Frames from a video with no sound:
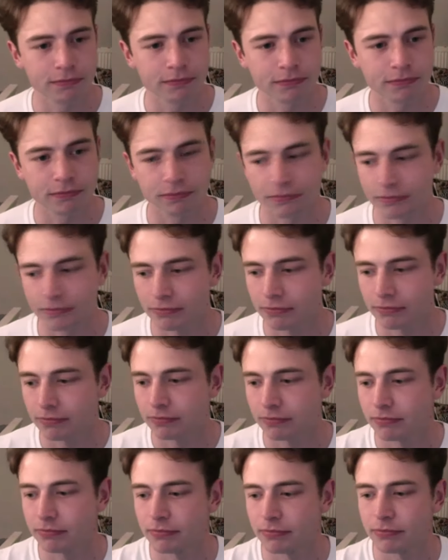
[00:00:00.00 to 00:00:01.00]
A
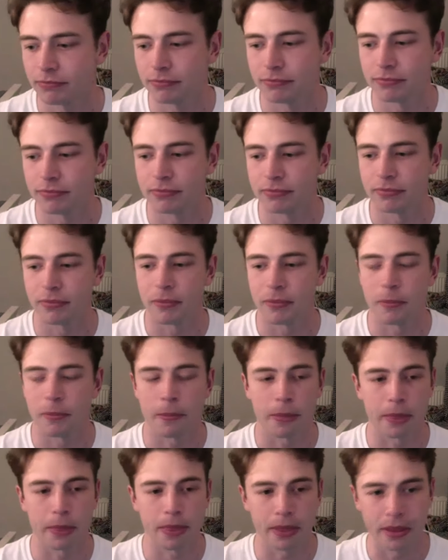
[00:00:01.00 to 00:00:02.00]
silly
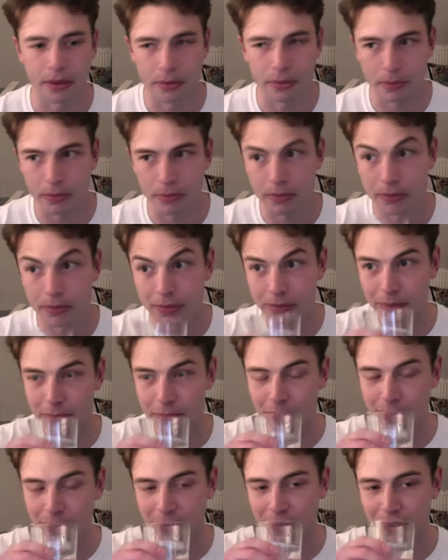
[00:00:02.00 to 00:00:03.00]
question, but
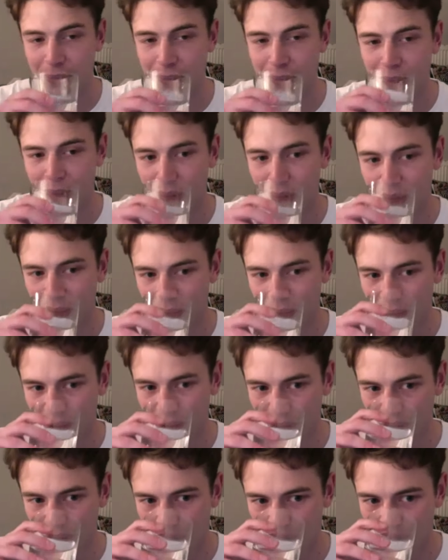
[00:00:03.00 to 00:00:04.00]
has your
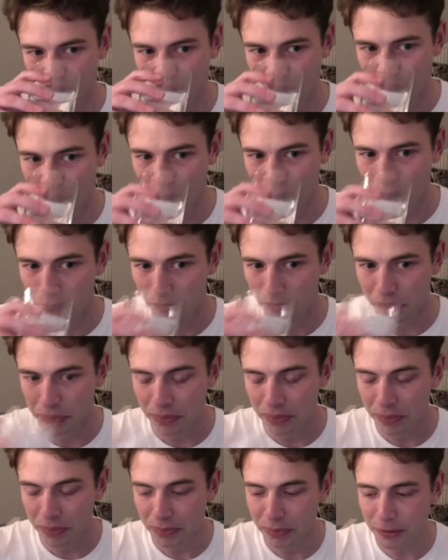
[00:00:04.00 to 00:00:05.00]
ex's mum seen the
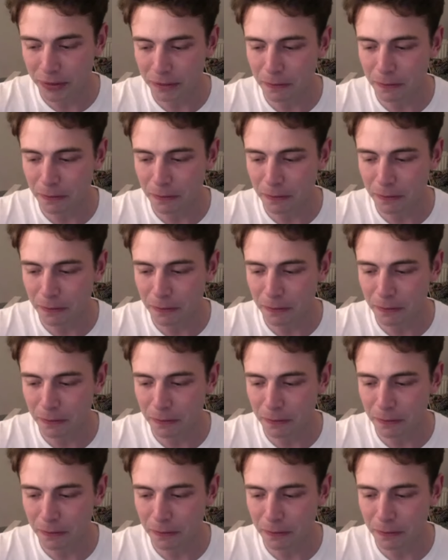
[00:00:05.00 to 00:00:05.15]
film?